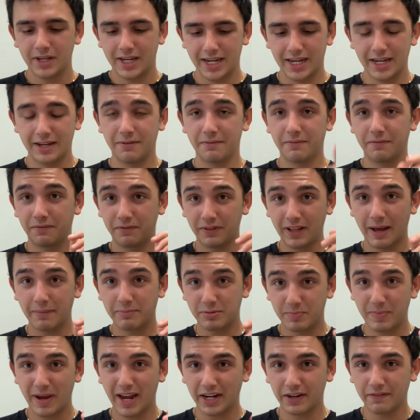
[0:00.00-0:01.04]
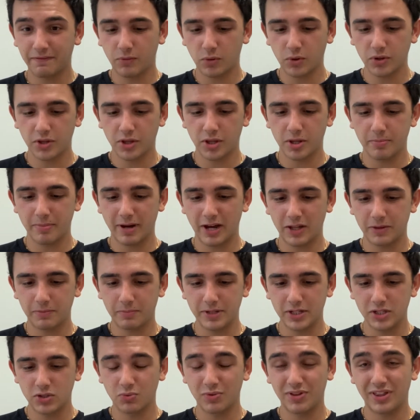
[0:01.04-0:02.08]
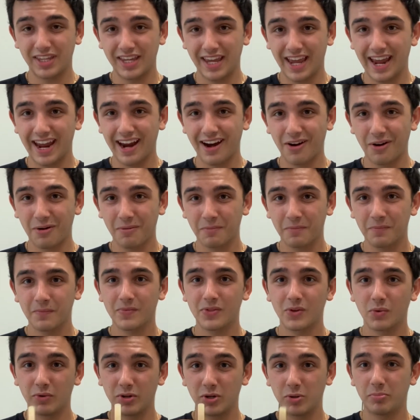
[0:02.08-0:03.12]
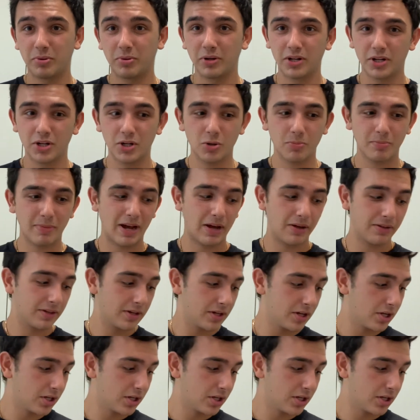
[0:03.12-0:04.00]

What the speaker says: It flaps back and forth on the mouthpiece with the air when you put it in your mouth.